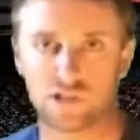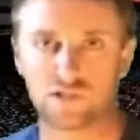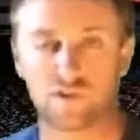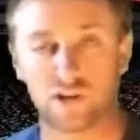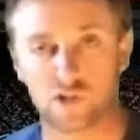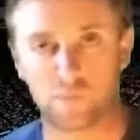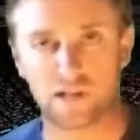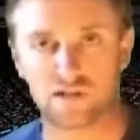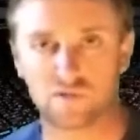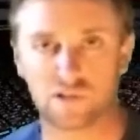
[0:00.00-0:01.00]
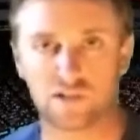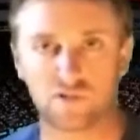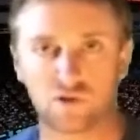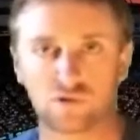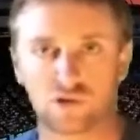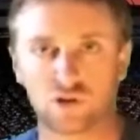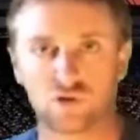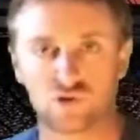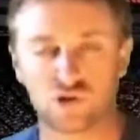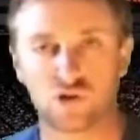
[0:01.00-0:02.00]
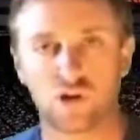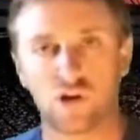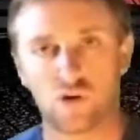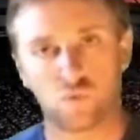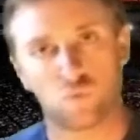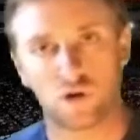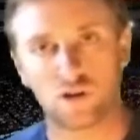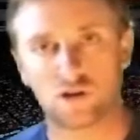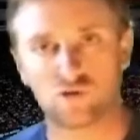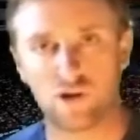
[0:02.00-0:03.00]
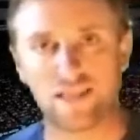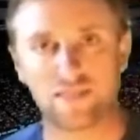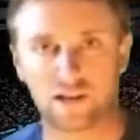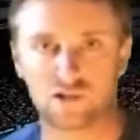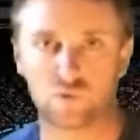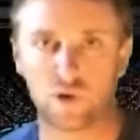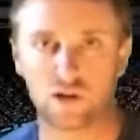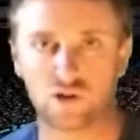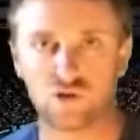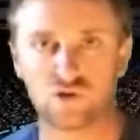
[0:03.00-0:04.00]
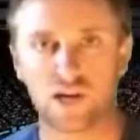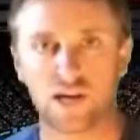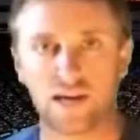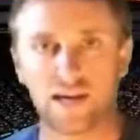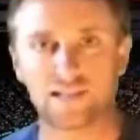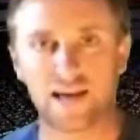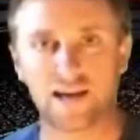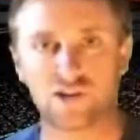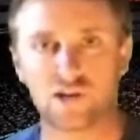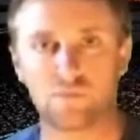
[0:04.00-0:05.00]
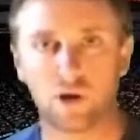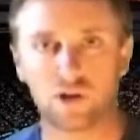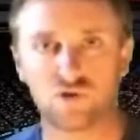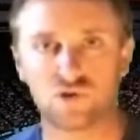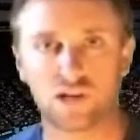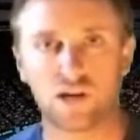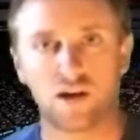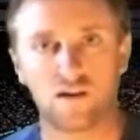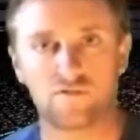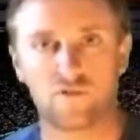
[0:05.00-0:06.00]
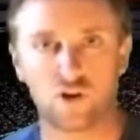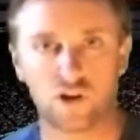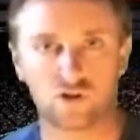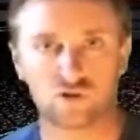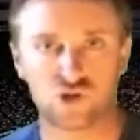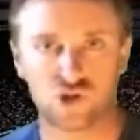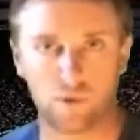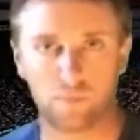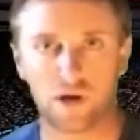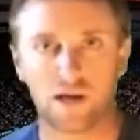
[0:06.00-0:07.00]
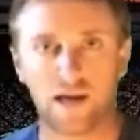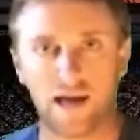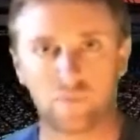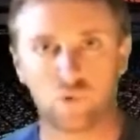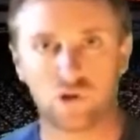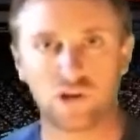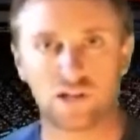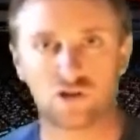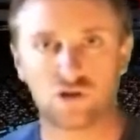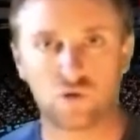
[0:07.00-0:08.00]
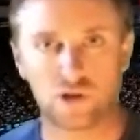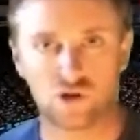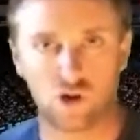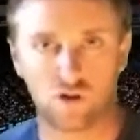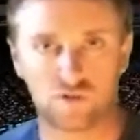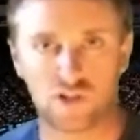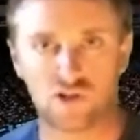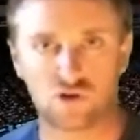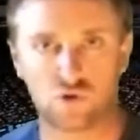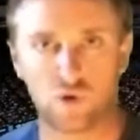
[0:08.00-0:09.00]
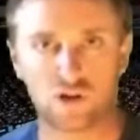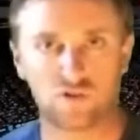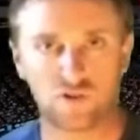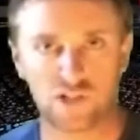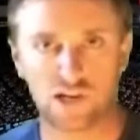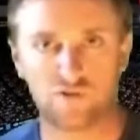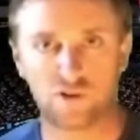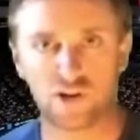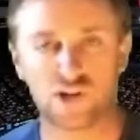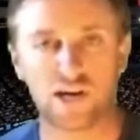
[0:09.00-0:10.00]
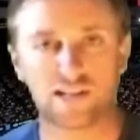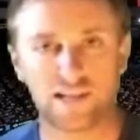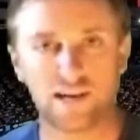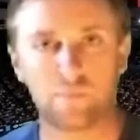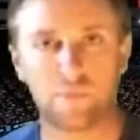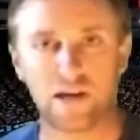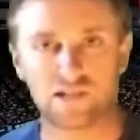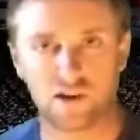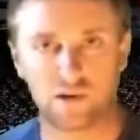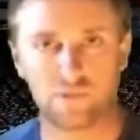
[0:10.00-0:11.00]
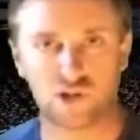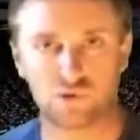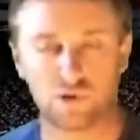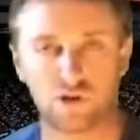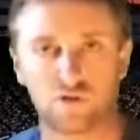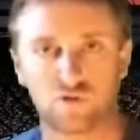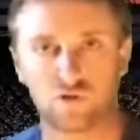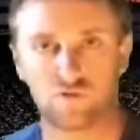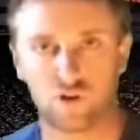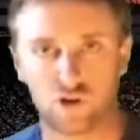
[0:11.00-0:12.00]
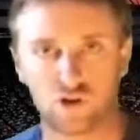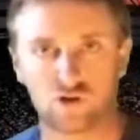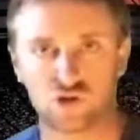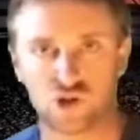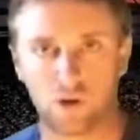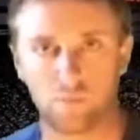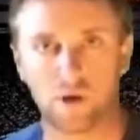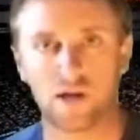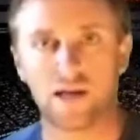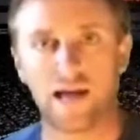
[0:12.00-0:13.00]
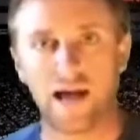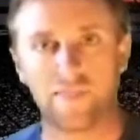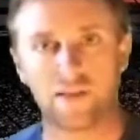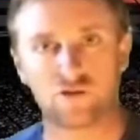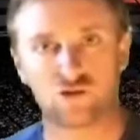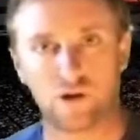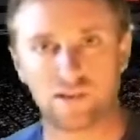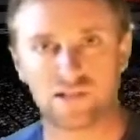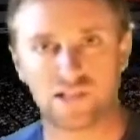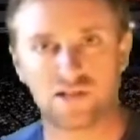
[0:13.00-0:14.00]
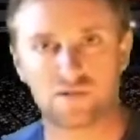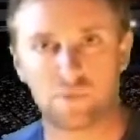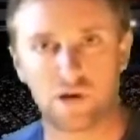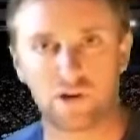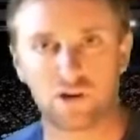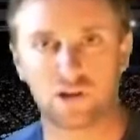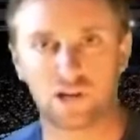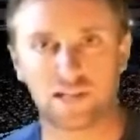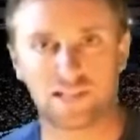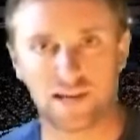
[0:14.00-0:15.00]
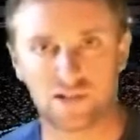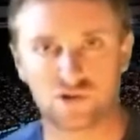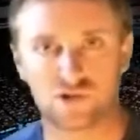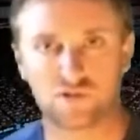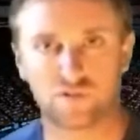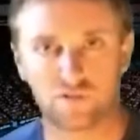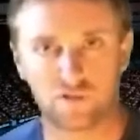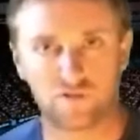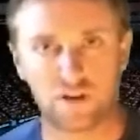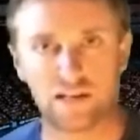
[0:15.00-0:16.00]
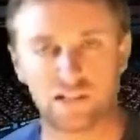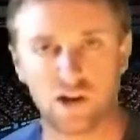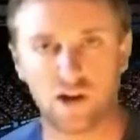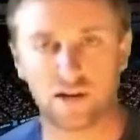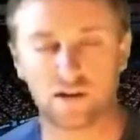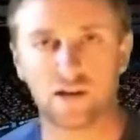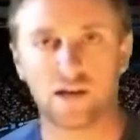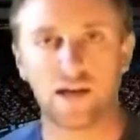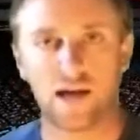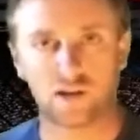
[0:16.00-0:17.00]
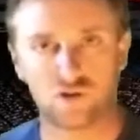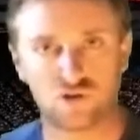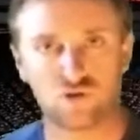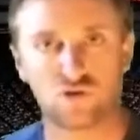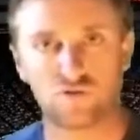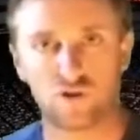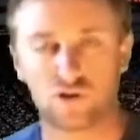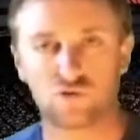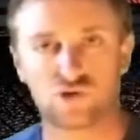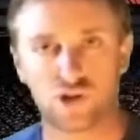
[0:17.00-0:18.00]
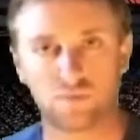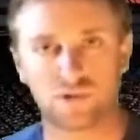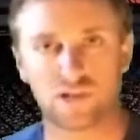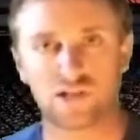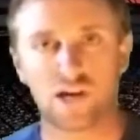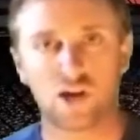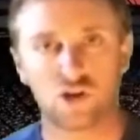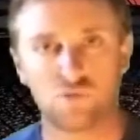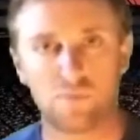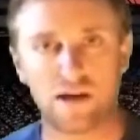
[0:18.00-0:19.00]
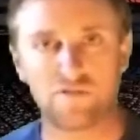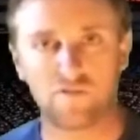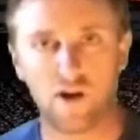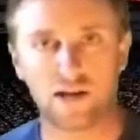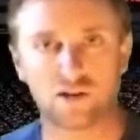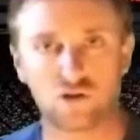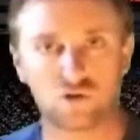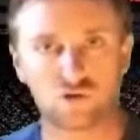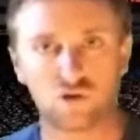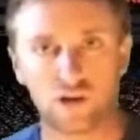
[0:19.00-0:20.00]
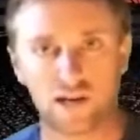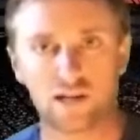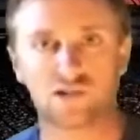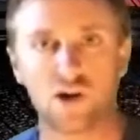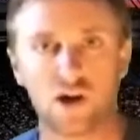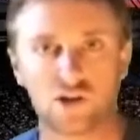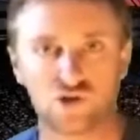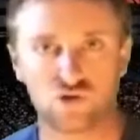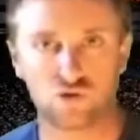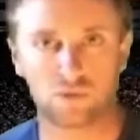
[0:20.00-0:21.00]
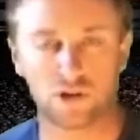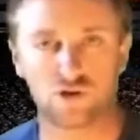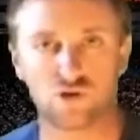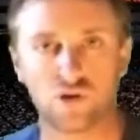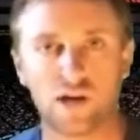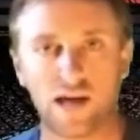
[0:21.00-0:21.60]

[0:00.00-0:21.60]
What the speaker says: It's very expensive and difficult to use. So one of the great things that we can use is actually by using a vertical jump. And what you need to do in your off-season or when you're physically fresh, take a baseline measurement of your vertical jump. And then throughout the season, periodically test yourself. And if you're feeling tired and you do your vertical jump test, you may find that you're not getting as high as you normally do.